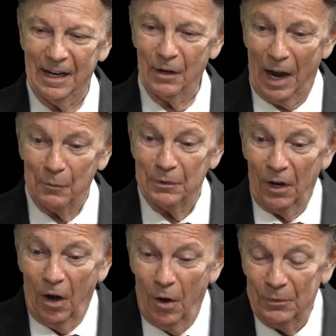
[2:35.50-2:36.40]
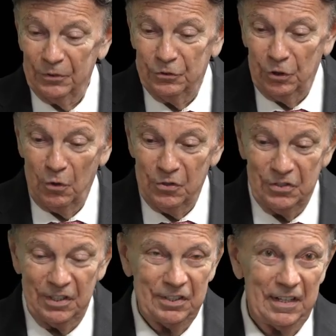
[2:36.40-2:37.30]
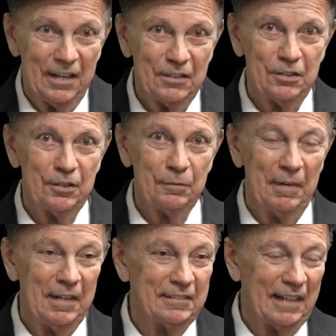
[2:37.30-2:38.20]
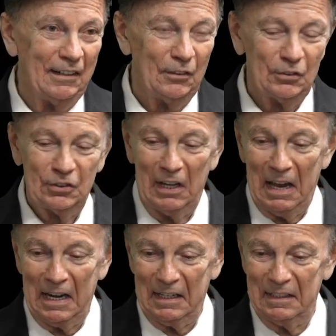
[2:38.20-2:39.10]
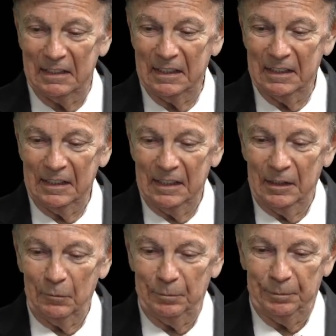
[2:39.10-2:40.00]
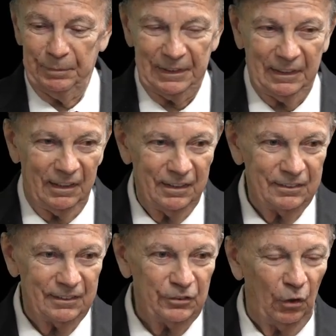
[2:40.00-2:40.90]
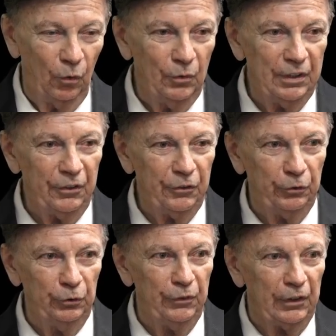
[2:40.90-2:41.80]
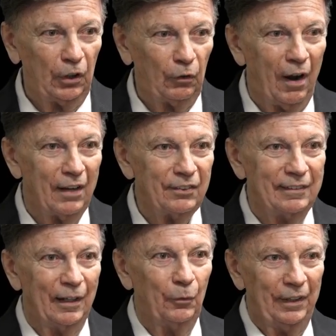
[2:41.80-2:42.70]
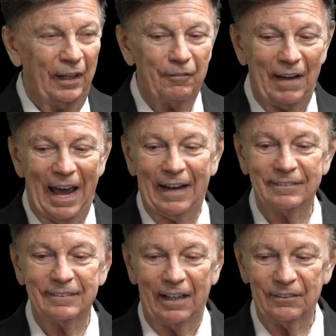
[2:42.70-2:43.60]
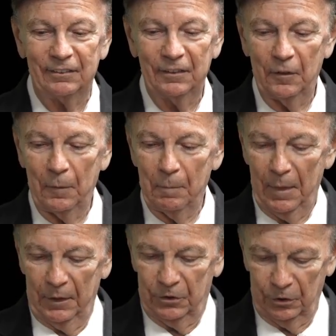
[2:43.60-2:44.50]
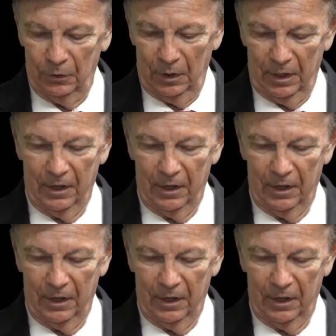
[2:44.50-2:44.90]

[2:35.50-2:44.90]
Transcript: I would almost chose this as my title slide because it's only through the cross that we have access to our